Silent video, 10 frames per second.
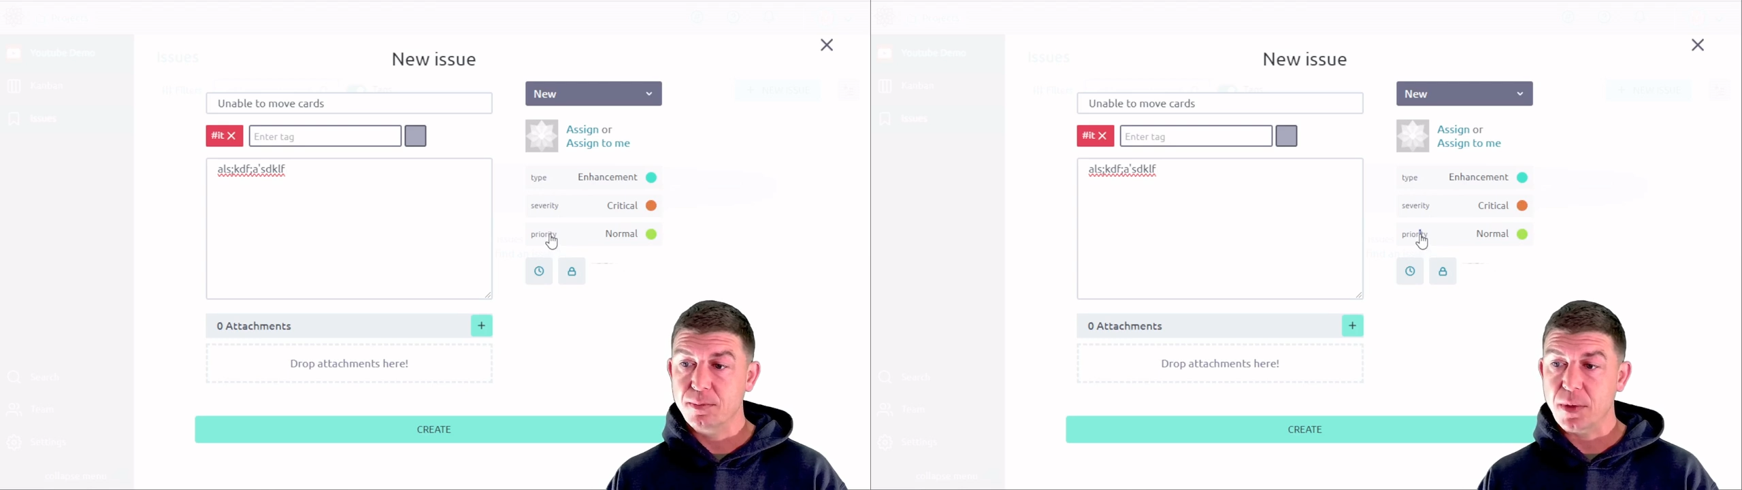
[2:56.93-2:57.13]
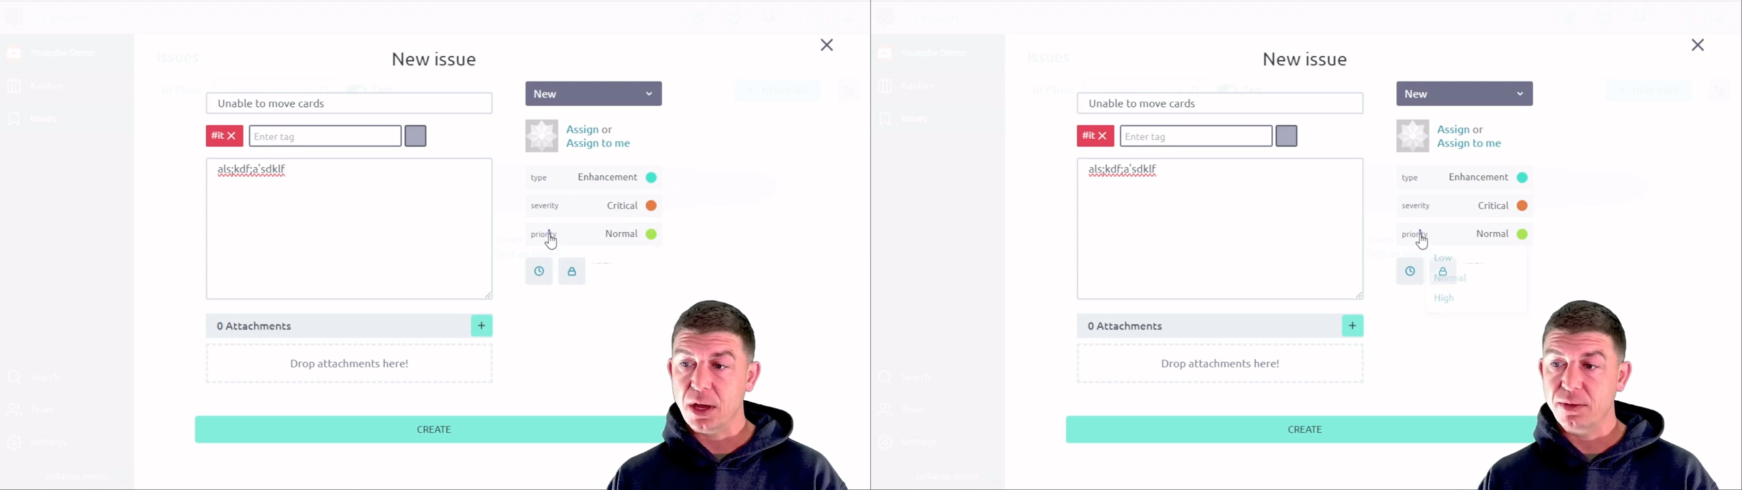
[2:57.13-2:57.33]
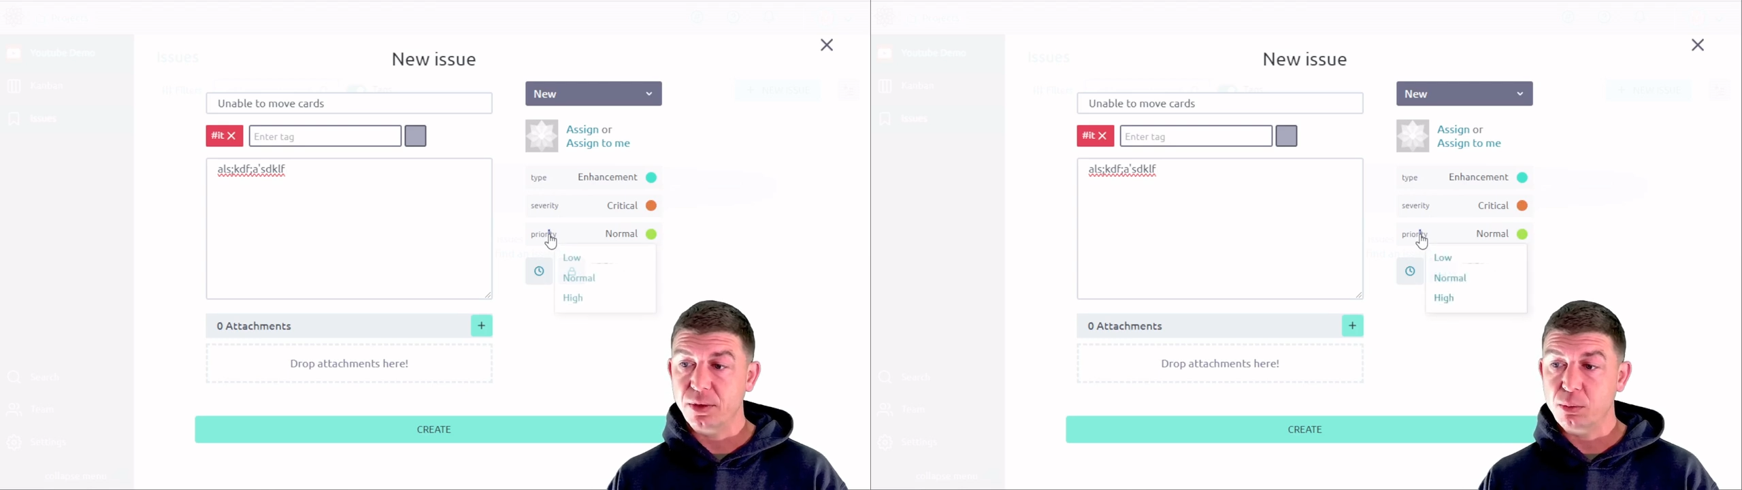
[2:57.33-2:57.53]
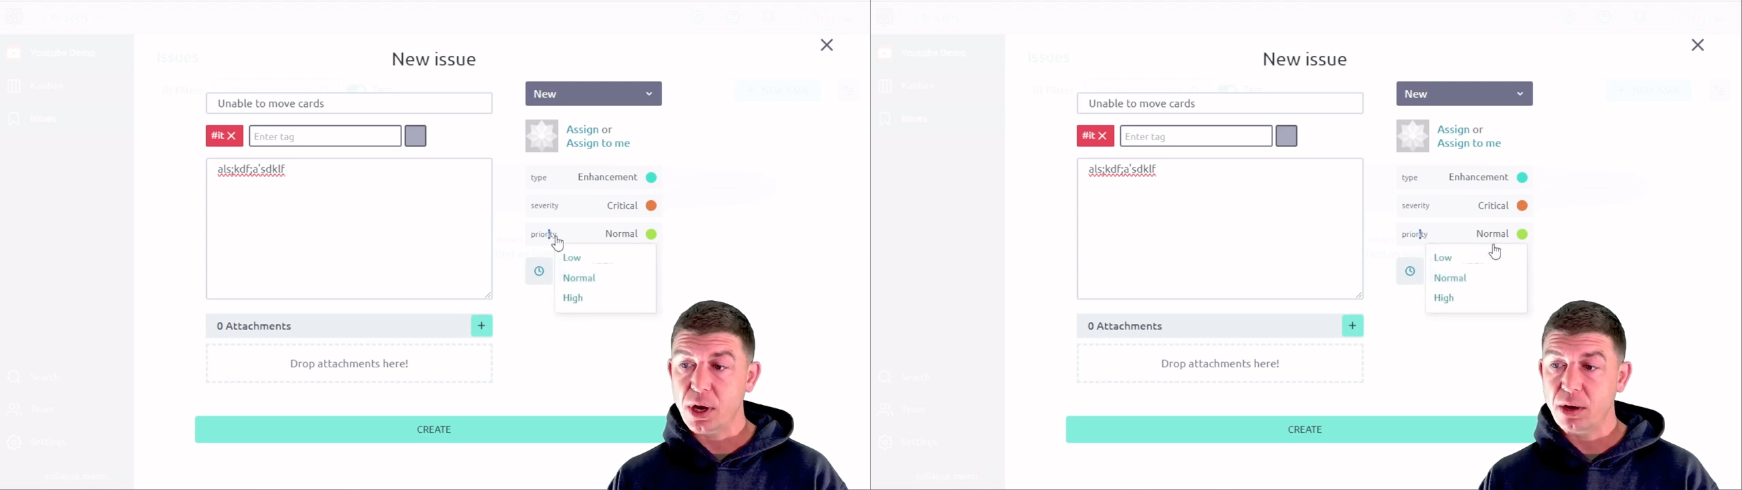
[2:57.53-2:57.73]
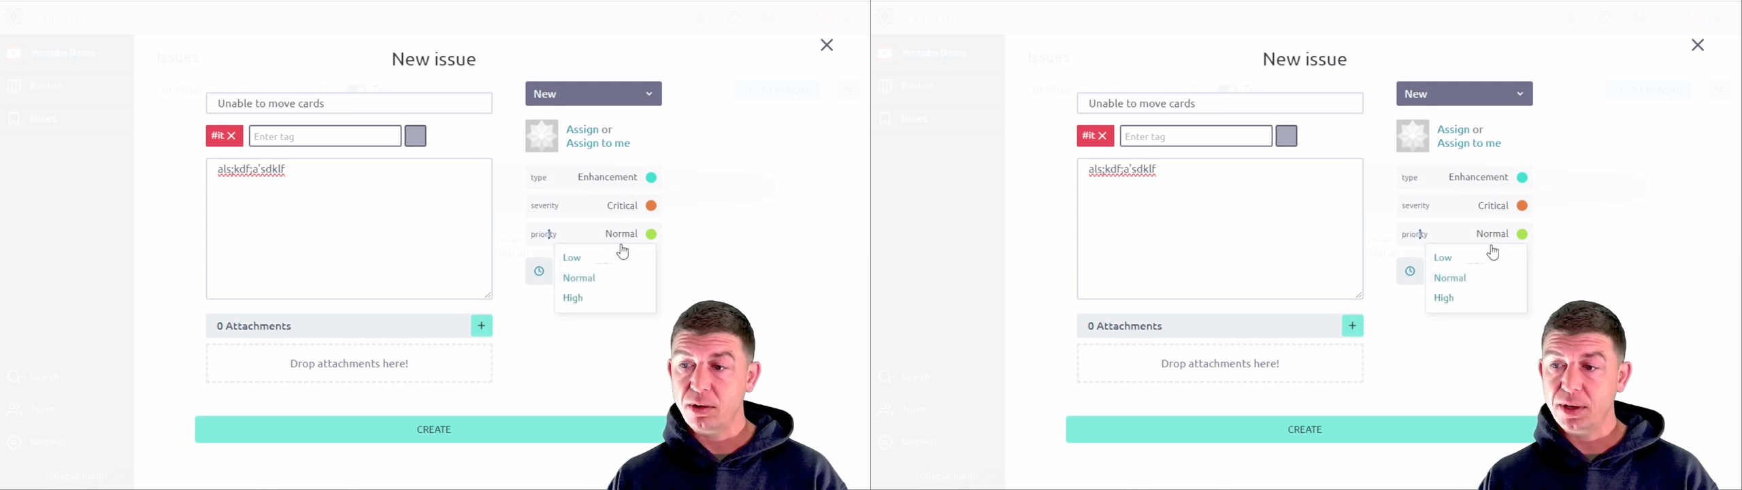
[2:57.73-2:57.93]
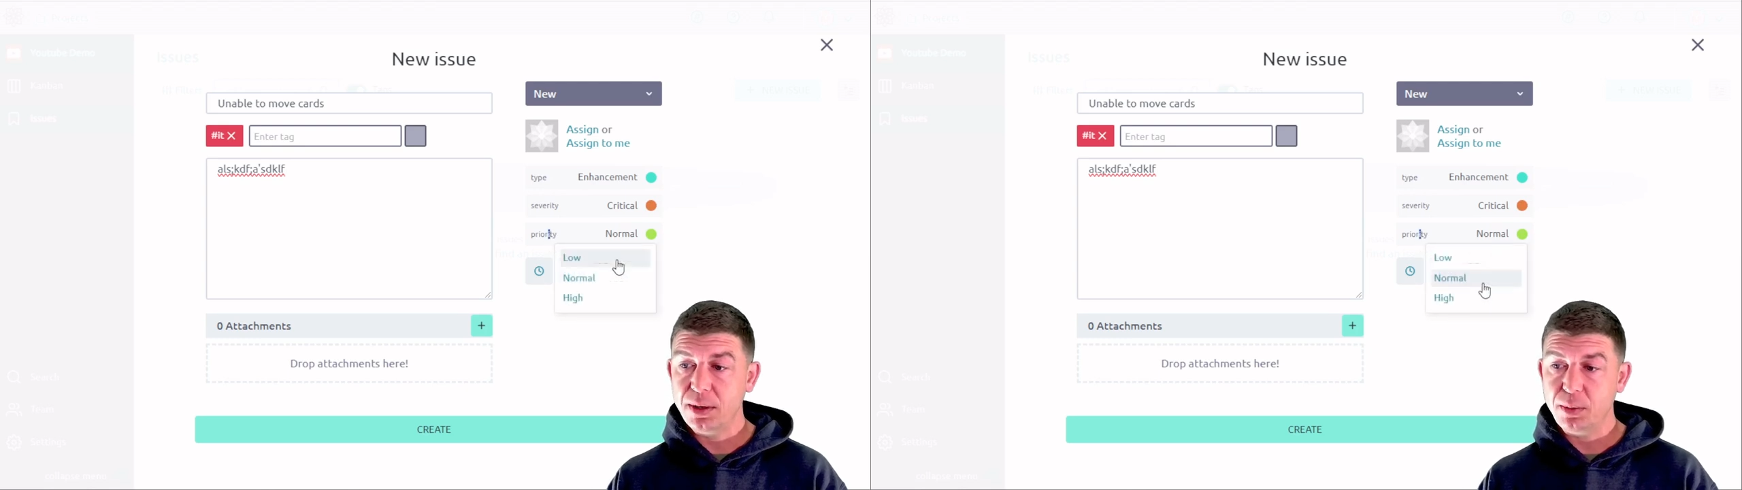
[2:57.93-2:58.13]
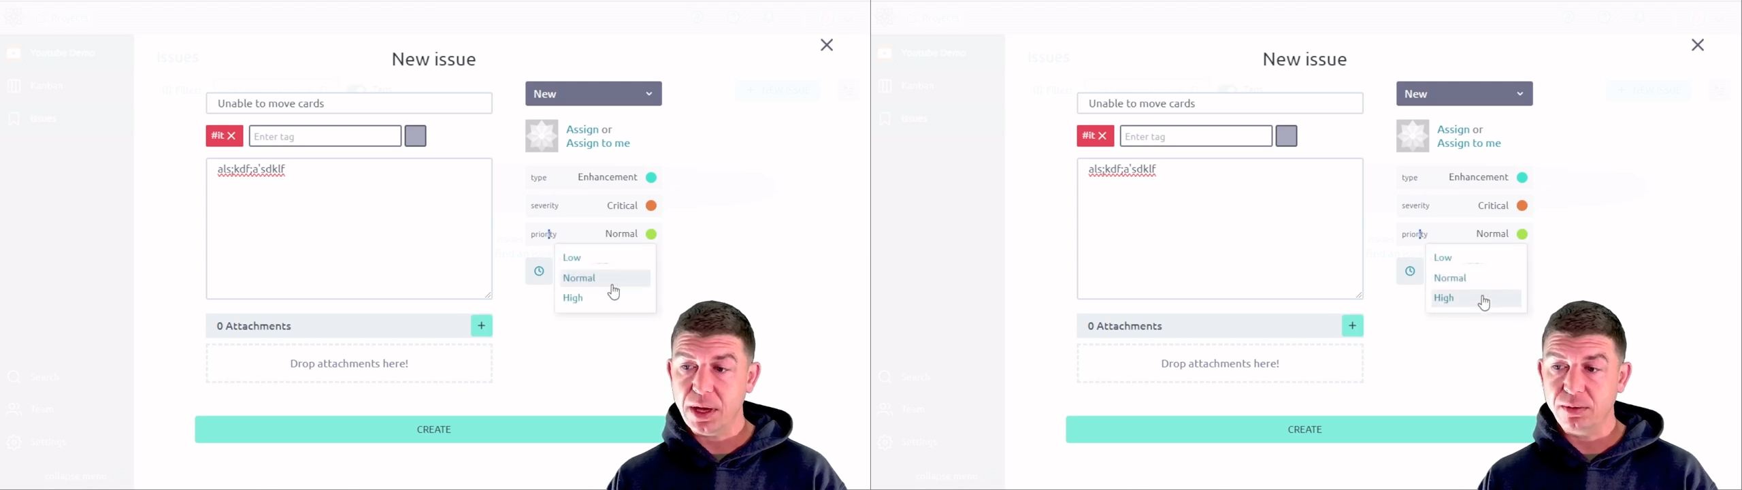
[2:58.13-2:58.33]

For priority, we have